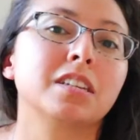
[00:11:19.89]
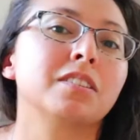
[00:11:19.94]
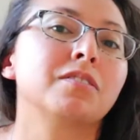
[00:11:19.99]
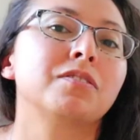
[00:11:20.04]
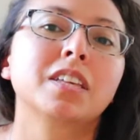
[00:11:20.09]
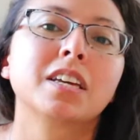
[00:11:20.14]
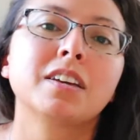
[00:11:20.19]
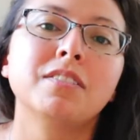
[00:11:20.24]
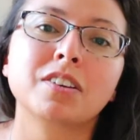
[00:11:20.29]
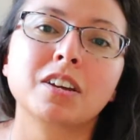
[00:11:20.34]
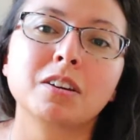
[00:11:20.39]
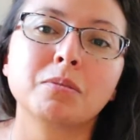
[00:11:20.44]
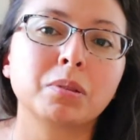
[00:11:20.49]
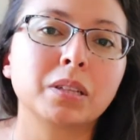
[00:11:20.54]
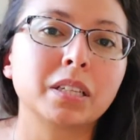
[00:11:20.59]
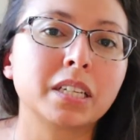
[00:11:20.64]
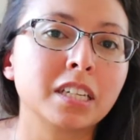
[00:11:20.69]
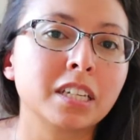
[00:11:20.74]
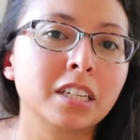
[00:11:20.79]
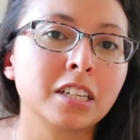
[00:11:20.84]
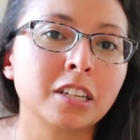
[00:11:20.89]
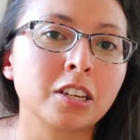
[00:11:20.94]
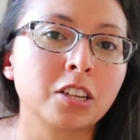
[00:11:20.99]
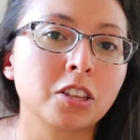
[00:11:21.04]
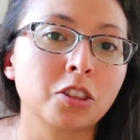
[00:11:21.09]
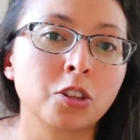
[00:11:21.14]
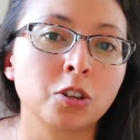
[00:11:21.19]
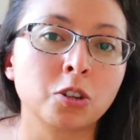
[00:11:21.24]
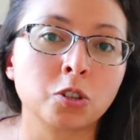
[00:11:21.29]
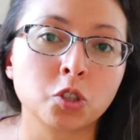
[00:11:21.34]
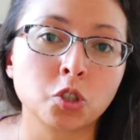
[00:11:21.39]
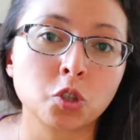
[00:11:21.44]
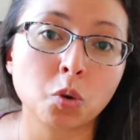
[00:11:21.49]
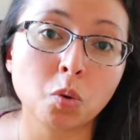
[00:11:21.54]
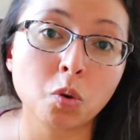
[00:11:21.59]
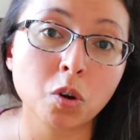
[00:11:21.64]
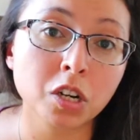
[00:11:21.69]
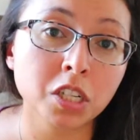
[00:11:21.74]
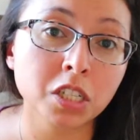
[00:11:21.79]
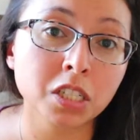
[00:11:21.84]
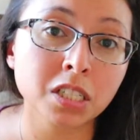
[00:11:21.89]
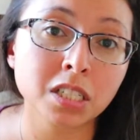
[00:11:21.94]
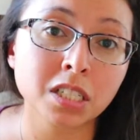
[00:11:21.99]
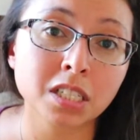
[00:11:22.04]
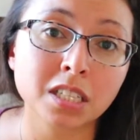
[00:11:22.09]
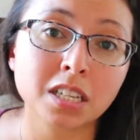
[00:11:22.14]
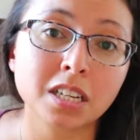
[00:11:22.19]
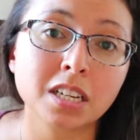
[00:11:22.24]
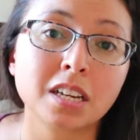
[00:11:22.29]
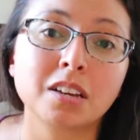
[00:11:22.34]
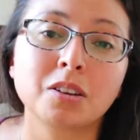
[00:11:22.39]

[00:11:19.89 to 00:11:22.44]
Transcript: If they've completed their chores,